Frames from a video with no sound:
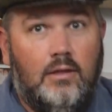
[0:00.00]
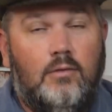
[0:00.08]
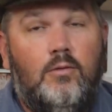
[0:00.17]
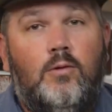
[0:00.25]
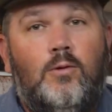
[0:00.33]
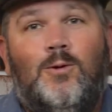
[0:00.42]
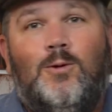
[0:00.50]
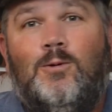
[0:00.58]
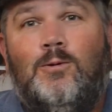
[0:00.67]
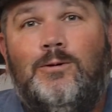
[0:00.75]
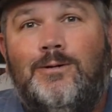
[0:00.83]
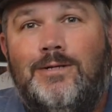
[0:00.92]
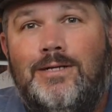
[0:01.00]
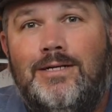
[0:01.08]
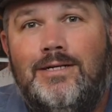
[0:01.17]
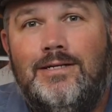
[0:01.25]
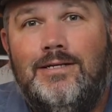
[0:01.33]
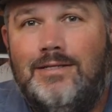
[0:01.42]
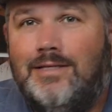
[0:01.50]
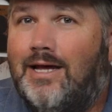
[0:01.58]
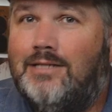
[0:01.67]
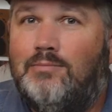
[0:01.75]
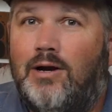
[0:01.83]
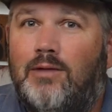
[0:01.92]
Ooh, that
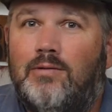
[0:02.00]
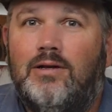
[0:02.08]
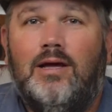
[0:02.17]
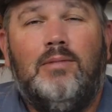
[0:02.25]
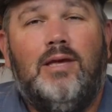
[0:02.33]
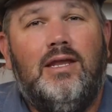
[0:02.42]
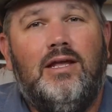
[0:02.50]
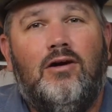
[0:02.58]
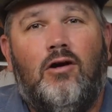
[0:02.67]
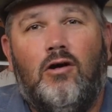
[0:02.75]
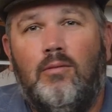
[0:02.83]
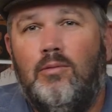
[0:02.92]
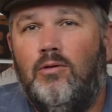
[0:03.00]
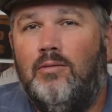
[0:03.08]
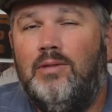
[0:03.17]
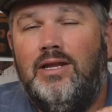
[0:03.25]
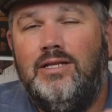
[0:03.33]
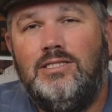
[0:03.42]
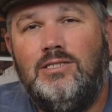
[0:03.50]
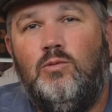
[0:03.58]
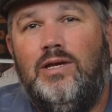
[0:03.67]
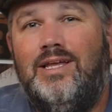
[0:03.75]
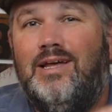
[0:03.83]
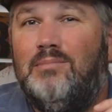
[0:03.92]
is bourbon. I'm getting caramel, I'm getting
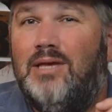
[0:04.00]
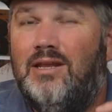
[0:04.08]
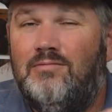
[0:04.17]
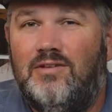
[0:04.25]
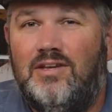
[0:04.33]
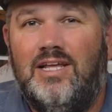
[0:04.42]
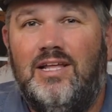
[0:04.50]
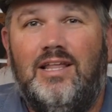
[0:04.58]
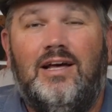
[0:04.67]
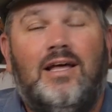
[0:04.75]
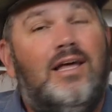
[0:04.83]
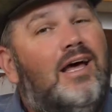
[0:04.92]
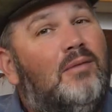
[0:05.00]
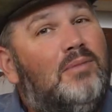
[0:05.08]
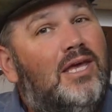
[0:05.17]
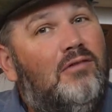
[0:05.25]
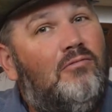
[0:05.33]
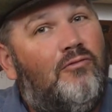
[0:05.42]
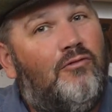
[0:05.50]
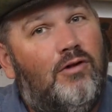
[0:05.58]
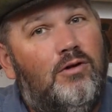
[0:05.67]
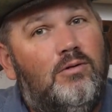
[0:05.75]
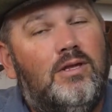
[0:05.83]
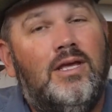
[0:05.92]
sweet, I'm getting vanilla, I'm getting
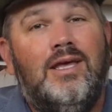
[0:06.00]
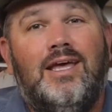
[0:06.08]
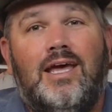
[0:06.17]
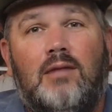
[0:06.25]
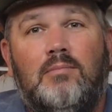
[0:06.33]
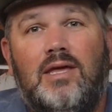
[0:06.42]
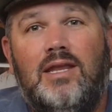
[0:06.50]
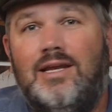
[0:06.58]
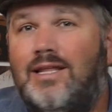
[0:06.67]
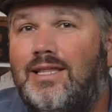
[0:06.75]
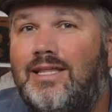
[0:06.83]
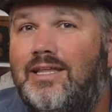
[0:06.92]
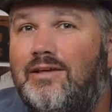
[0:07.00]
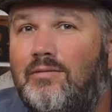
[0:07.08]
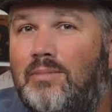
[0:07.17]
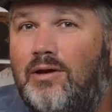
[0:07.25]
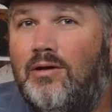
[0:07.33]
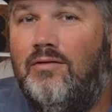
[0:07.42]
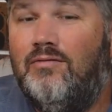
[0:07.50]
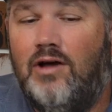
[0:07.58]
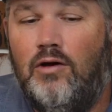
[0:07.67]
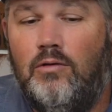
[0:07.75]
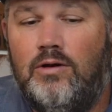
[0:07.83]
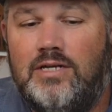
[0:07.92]
fruit, and I'm getting a little bit of
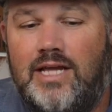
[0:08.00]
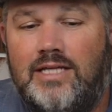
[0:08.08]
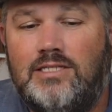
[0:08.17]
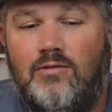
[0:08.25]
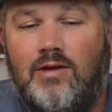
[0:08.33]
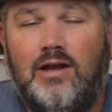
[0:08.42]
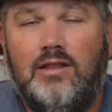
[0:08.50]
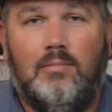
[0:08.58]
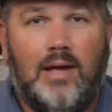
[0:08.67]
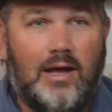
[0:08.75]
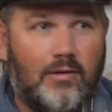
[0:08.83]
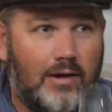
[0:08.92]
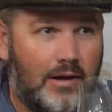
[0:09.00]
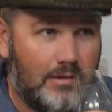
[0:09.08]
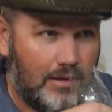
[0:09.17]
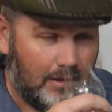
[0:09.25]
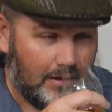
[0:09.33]
oak dancing around in the background.